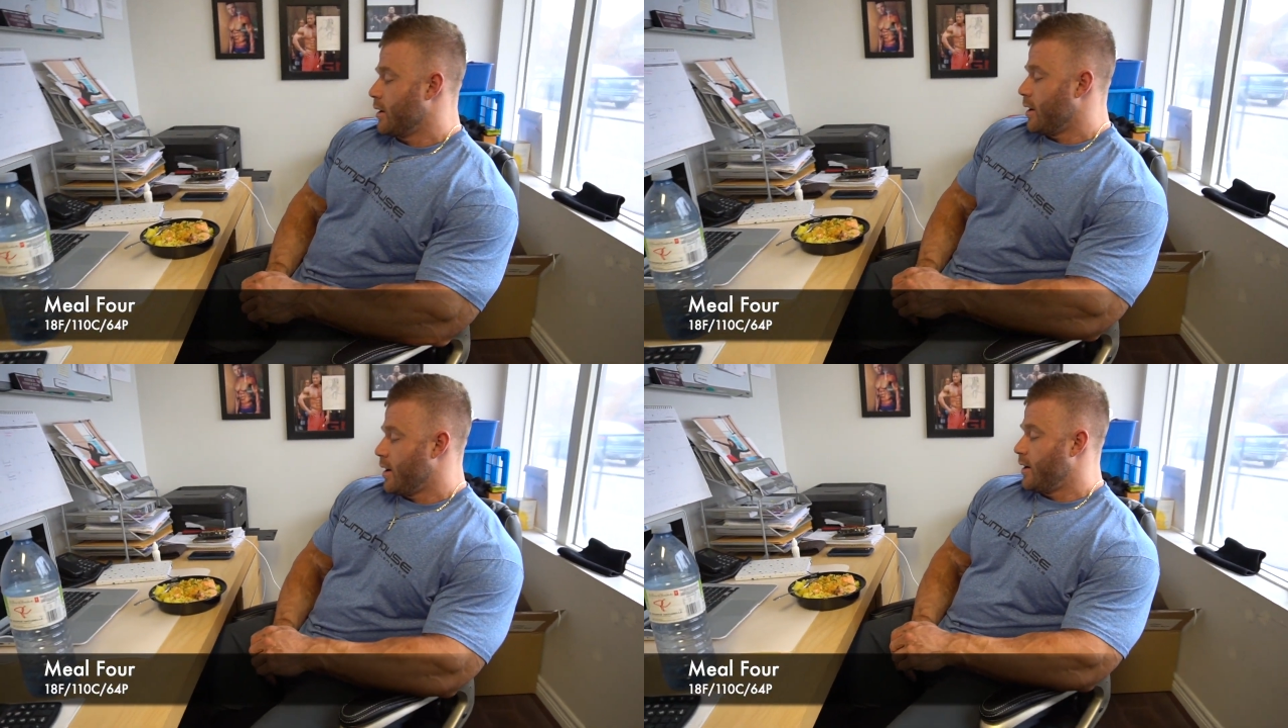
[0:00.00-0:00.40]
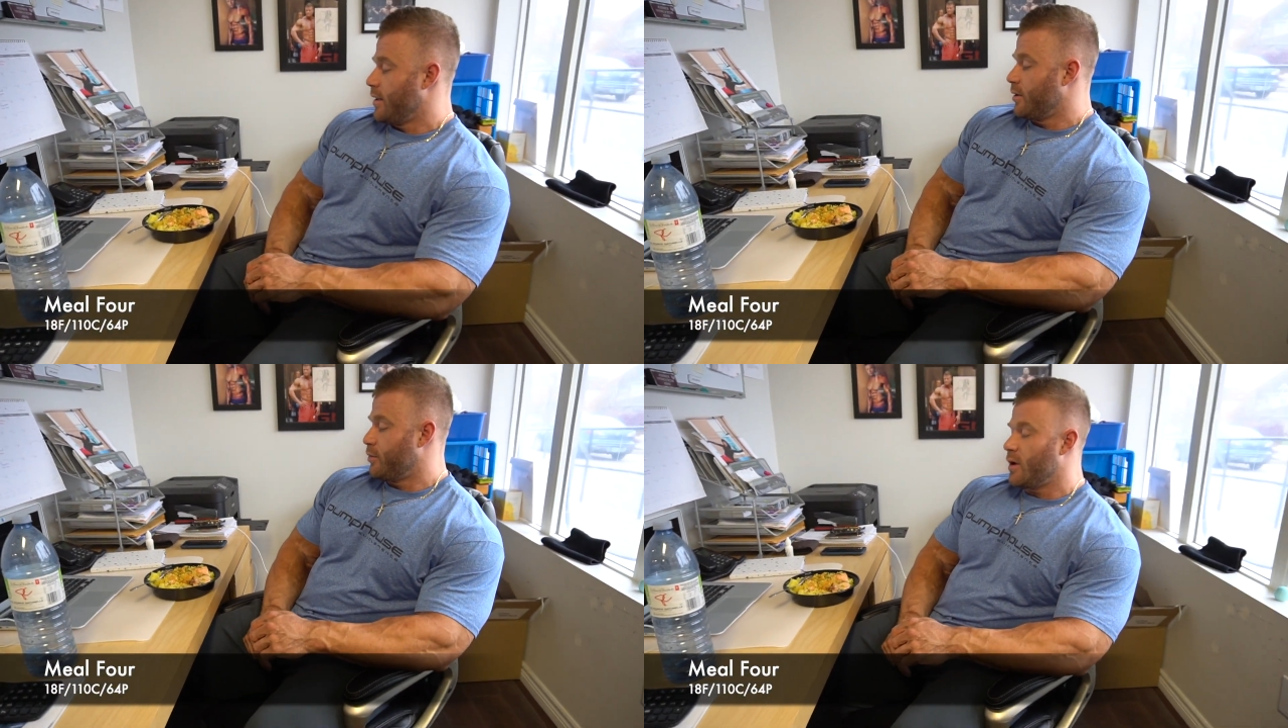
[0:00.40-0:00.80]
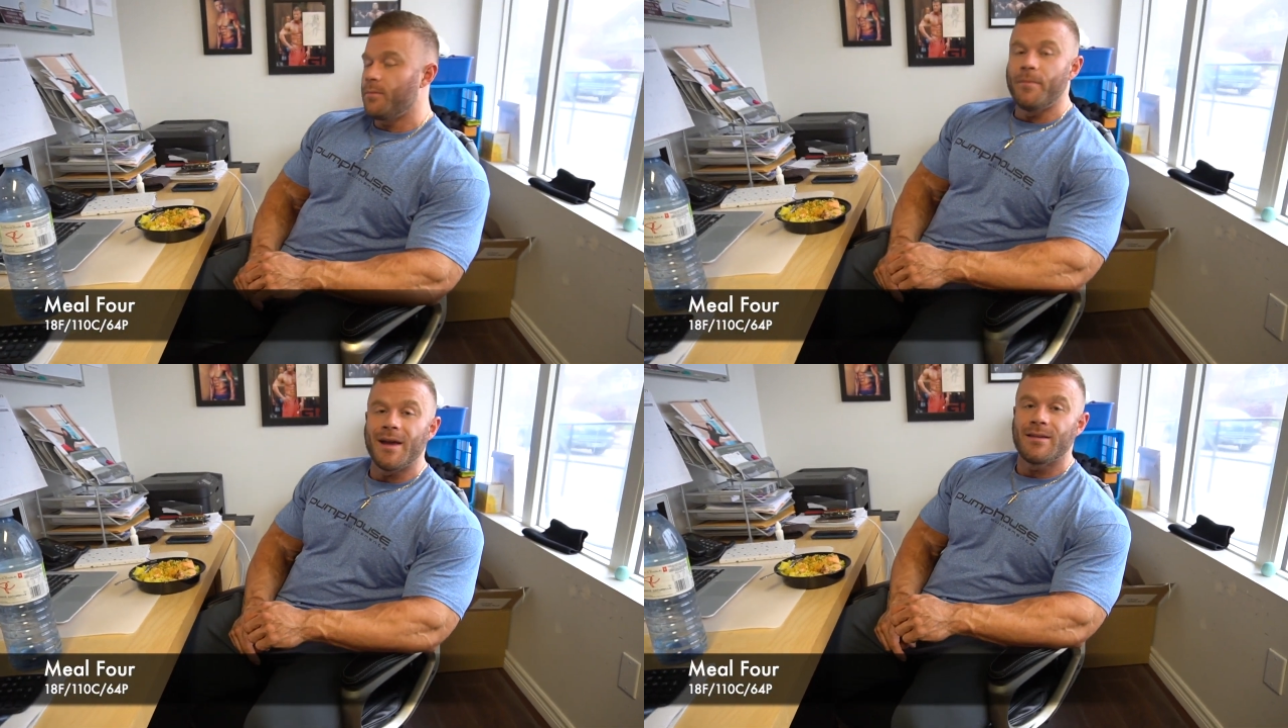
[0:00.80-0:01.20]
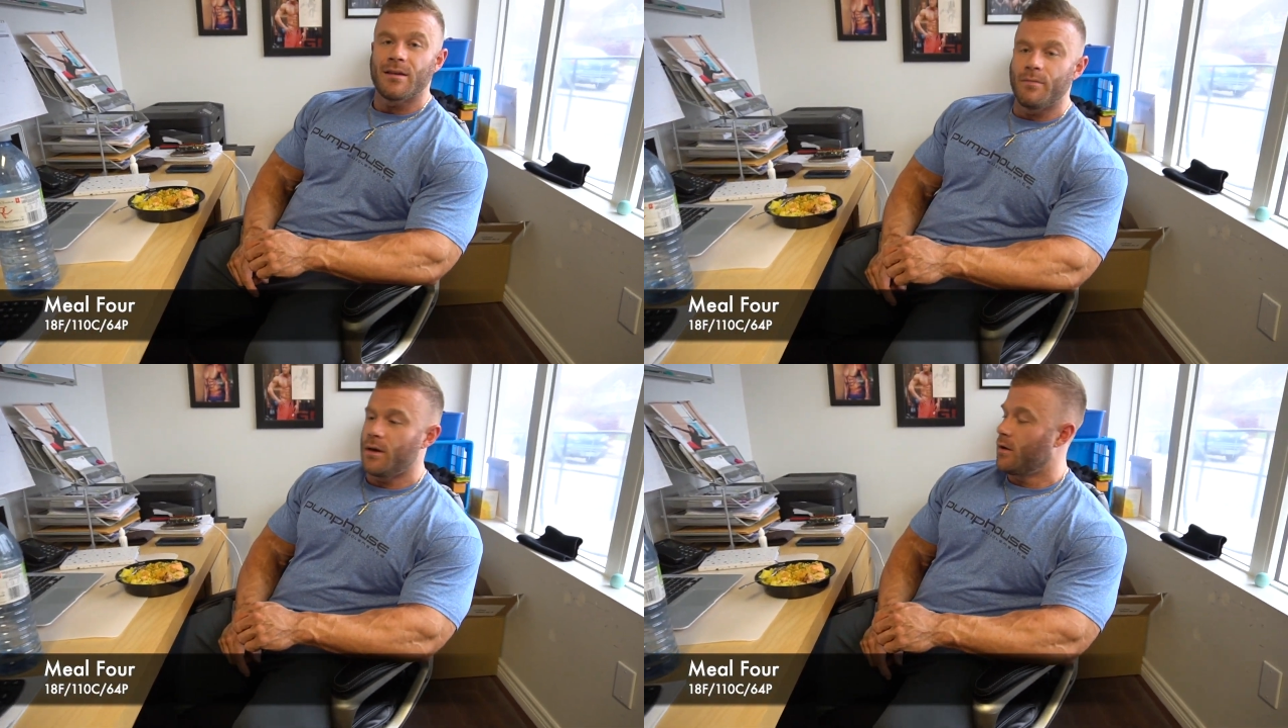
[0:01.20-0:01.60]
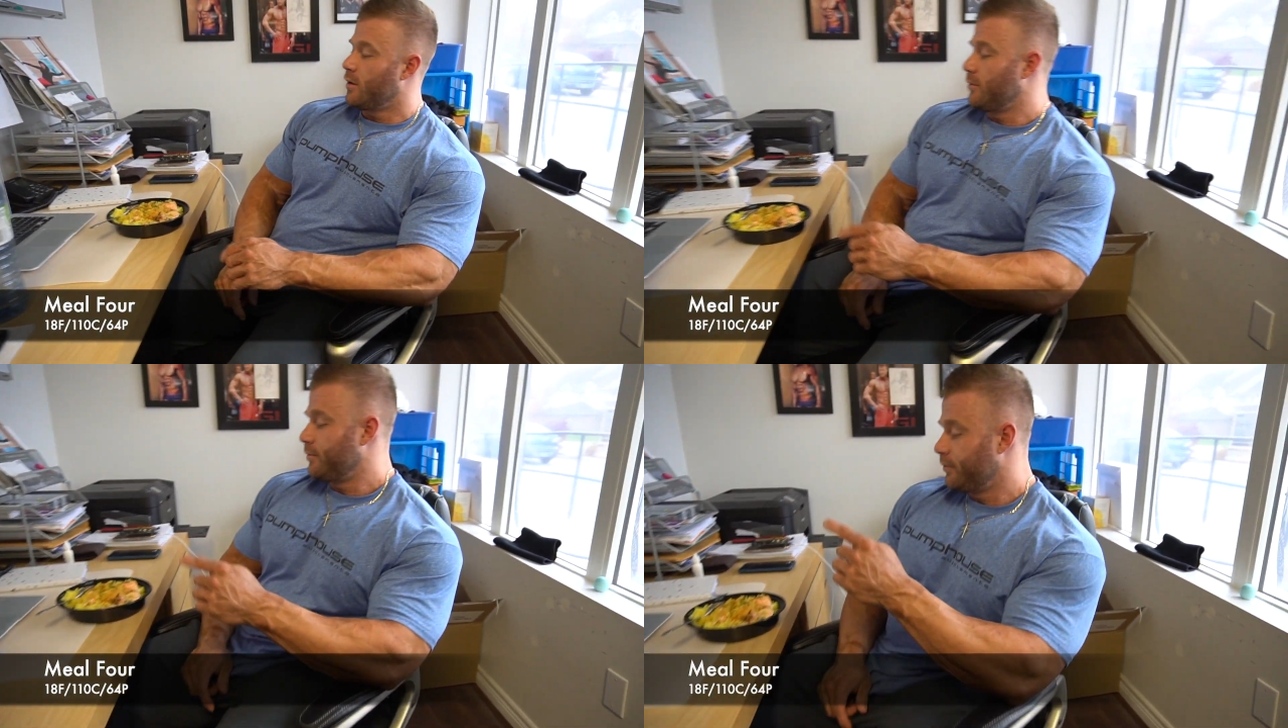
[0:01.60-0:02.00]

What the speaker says: Another pretty basic meal.